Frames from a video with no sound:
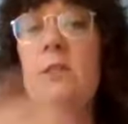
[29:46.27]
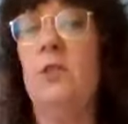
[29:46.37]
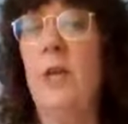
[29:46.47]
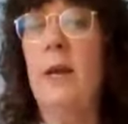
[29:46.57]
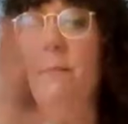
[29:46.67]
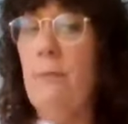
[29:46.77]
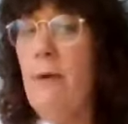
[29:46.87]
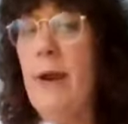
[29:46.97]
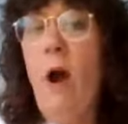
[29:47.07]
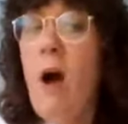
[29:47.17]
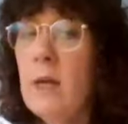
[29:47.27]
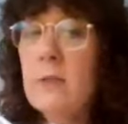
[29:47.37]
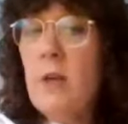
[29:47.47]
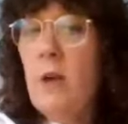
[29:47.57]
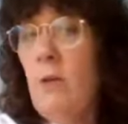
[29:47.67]
And Jenny Brink
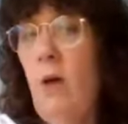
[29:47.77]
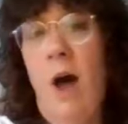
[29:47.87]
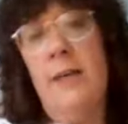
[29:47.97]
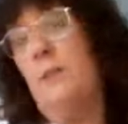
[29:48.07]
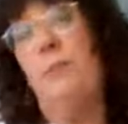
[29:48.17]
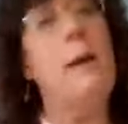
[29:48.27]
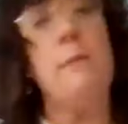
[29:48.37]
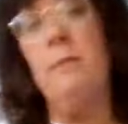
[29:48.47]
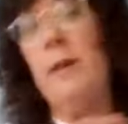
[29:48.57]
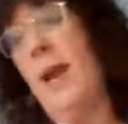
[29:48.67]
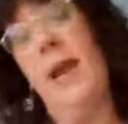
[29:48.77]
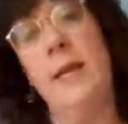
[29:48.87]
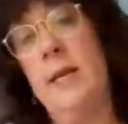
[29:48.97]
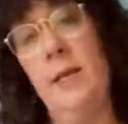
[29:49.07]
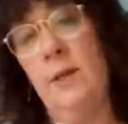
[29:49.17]
also lost probably
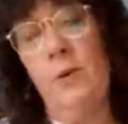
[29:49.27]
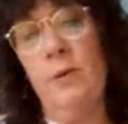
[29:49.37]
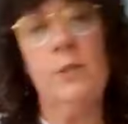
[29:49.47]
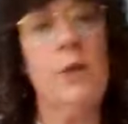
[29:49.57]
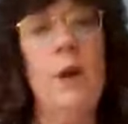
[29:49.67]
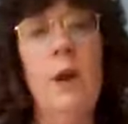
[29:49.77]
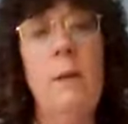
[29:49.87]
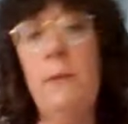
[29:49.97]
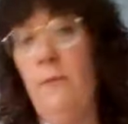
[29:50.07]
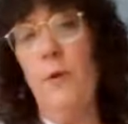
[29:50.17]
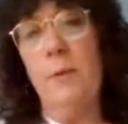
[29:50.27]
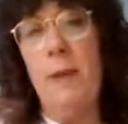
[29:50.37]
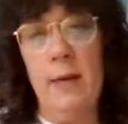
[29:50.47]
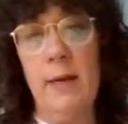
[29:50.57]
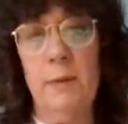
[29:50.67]
80 years before the
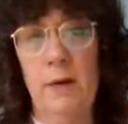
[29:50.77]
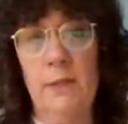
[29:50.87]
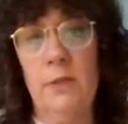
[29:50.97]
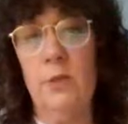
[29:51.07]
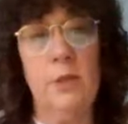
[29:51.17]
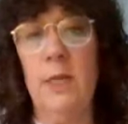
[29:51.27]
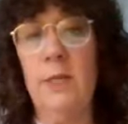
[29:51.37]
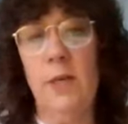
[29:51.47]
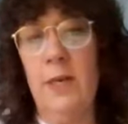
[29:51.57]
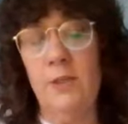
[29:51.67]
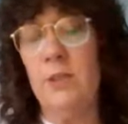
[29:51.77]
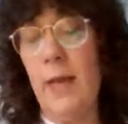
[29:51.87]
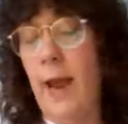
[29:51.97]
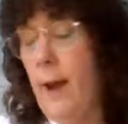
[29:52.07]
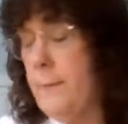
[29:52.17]
McNamara sisters. It
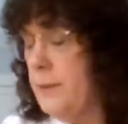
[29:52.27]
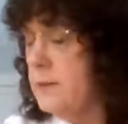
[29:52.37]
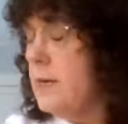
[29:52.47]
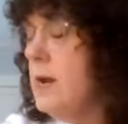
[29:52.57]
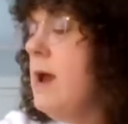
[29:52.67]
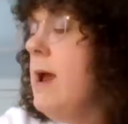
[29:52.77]
just happens.